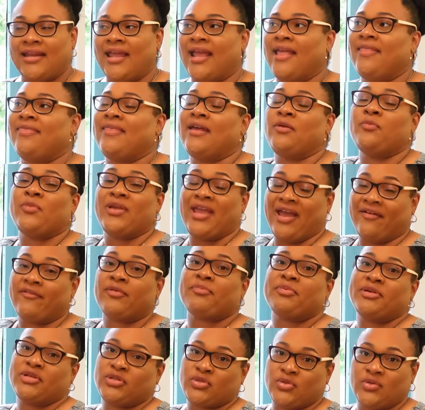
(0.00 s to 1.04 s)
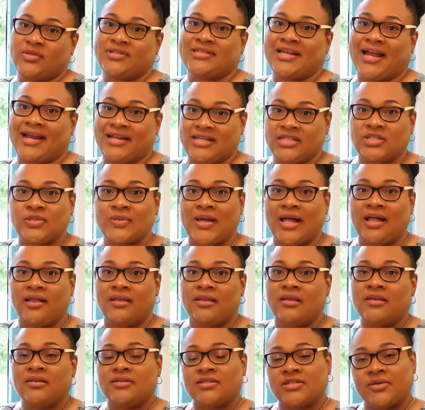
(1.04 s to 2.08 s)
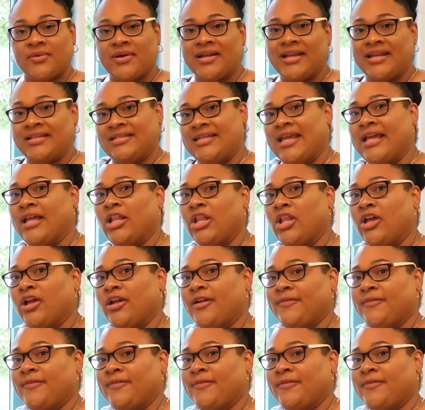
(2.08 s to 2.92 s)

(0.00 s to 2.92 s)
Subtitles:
and then we have a preschool side as well. So we're gonna take a look.